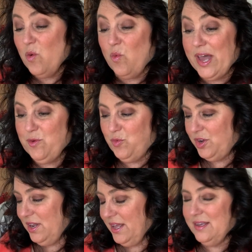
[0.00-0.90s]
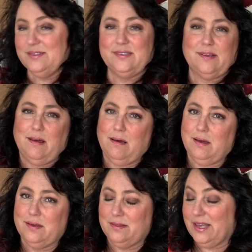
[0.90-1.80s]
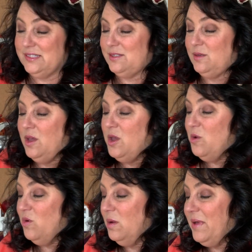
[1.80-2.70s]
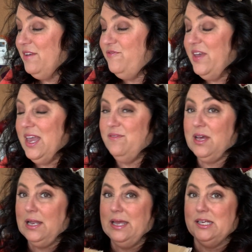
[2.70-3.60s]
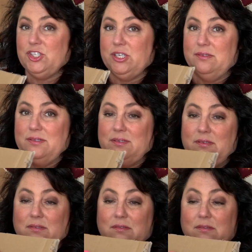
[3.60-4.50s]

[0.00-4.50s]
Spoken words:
White Woodlands. Oh, that's one of my fave collections